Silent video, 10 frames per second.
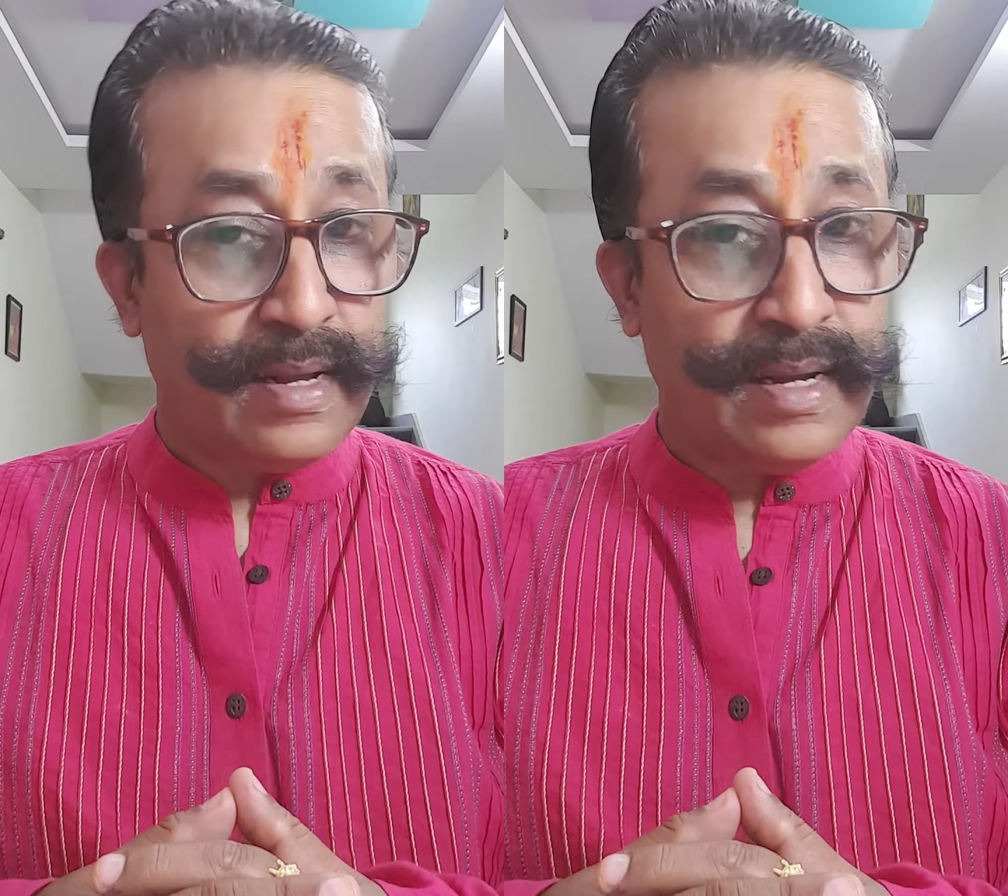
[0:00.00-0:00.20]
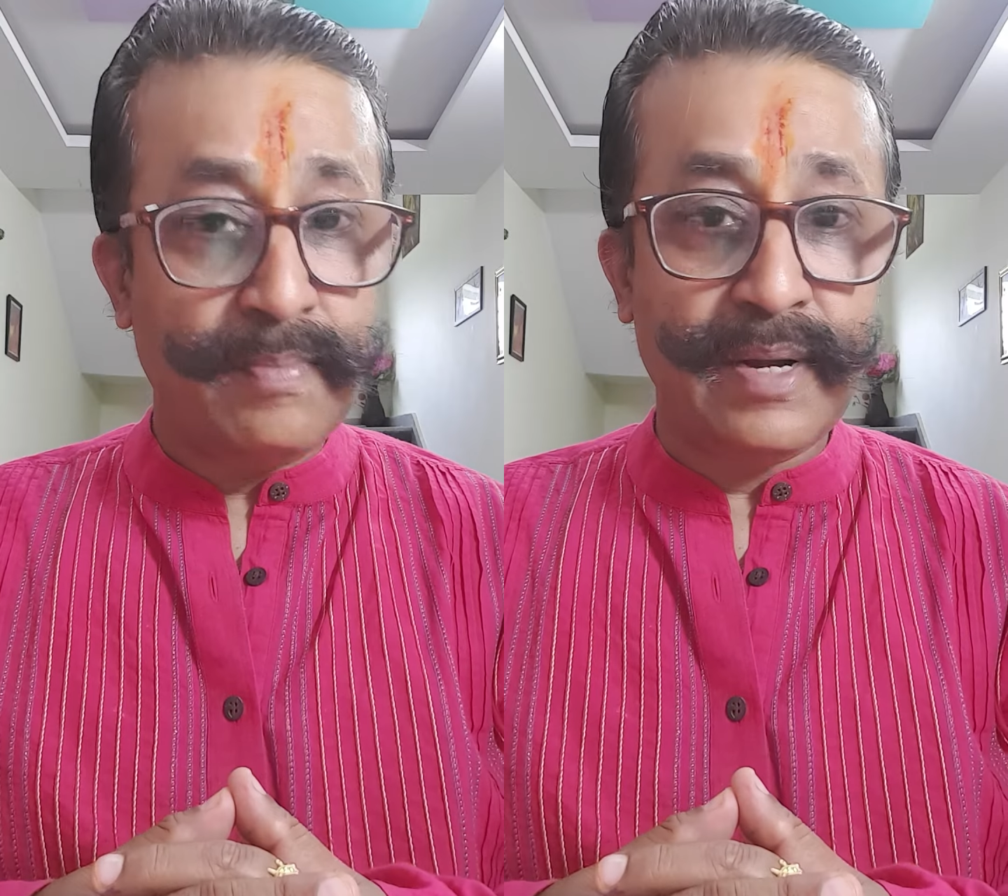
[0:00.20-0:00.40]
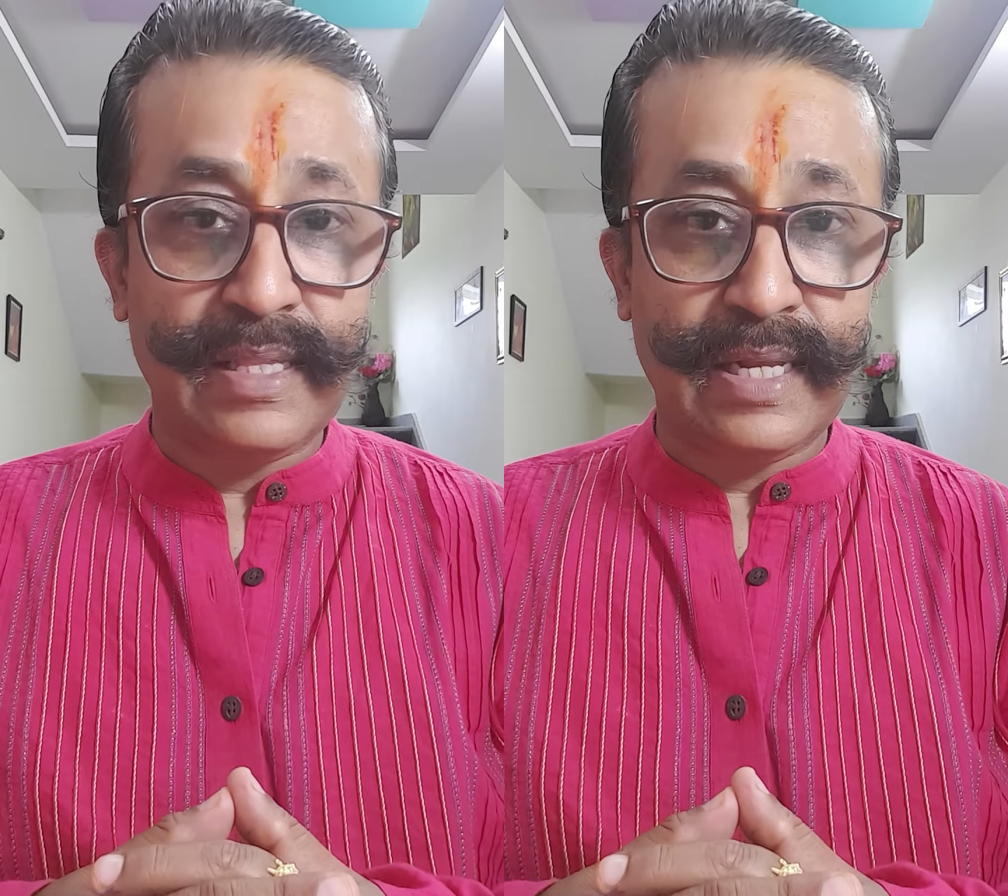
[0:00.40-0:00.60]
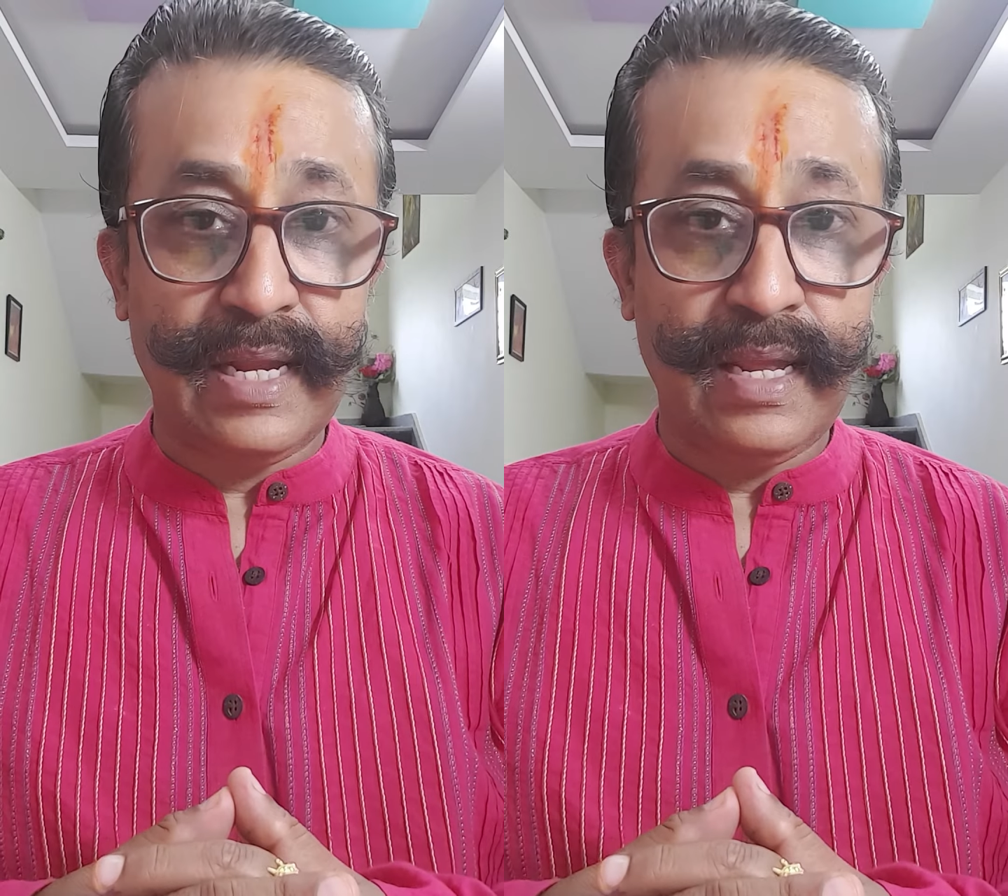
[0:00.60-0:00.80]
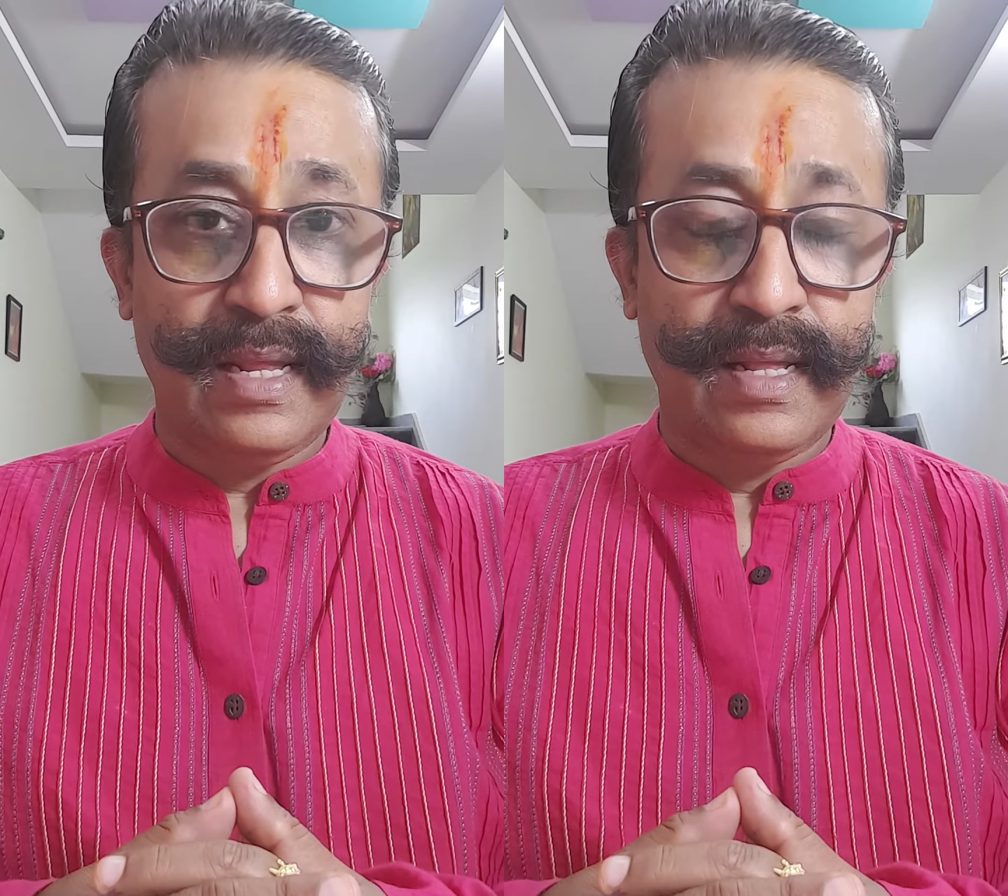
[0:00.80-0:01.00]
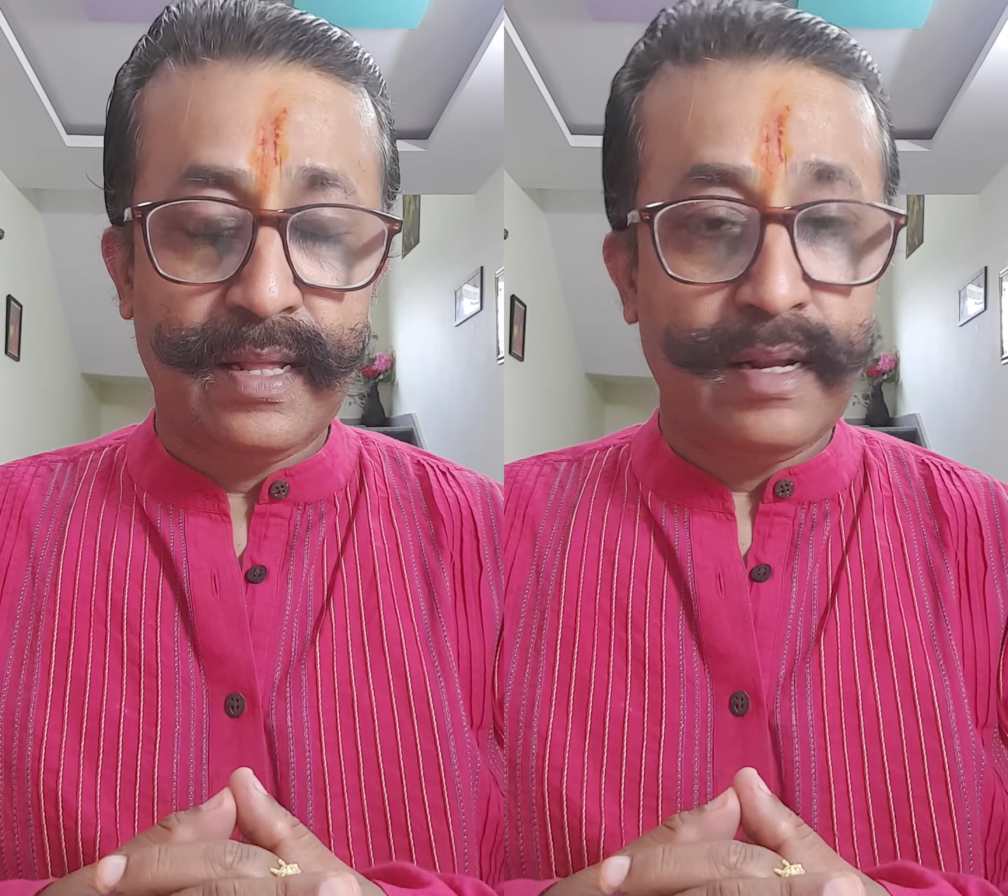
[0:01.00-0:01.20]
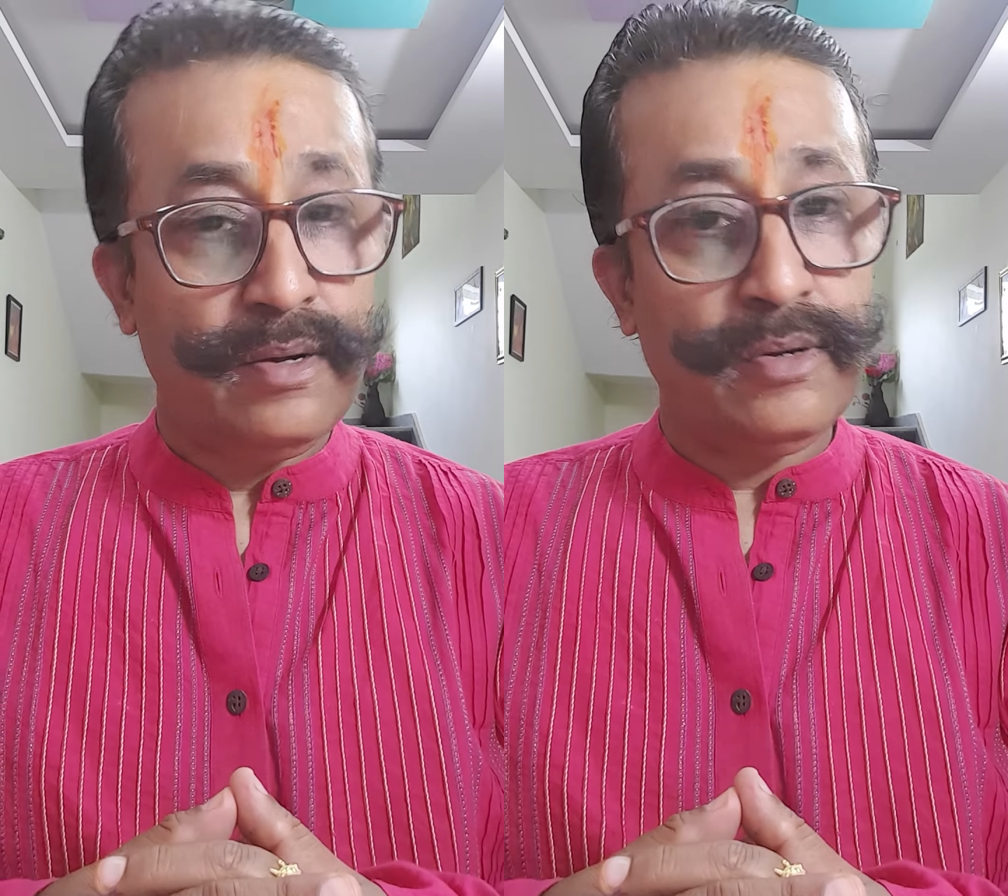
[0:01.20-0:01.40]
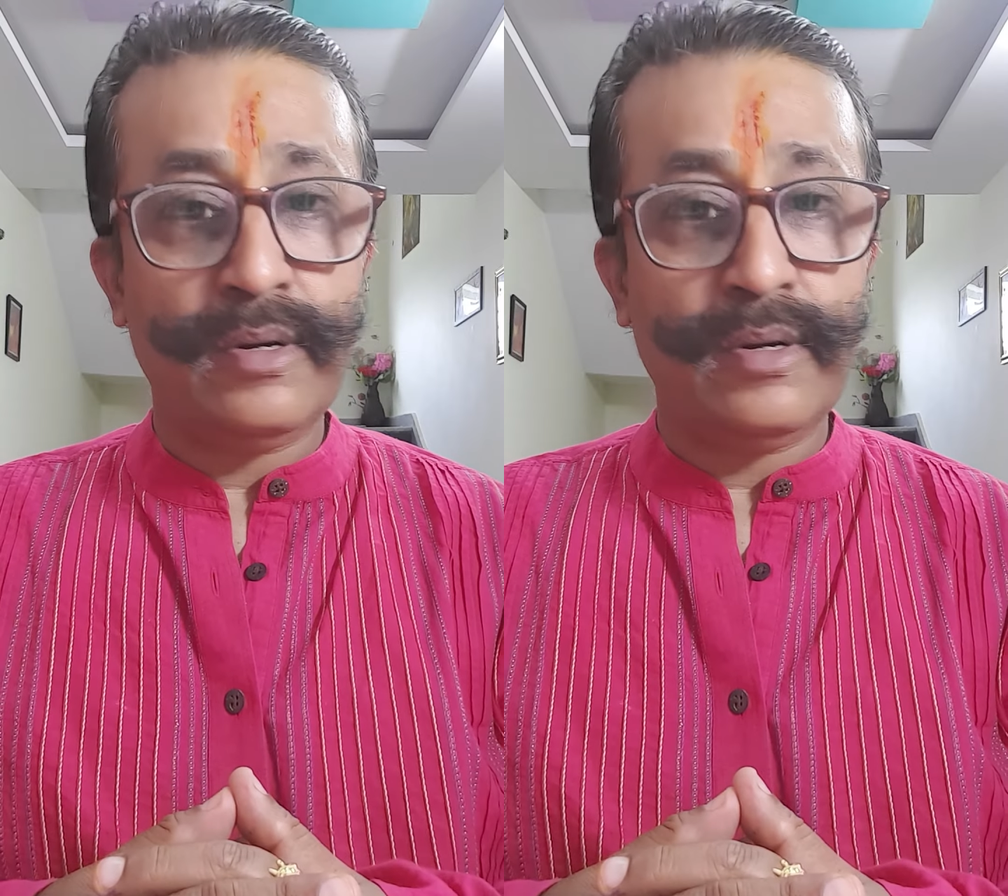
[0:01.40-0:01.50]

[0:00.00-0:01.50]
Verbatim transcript: Number 3, do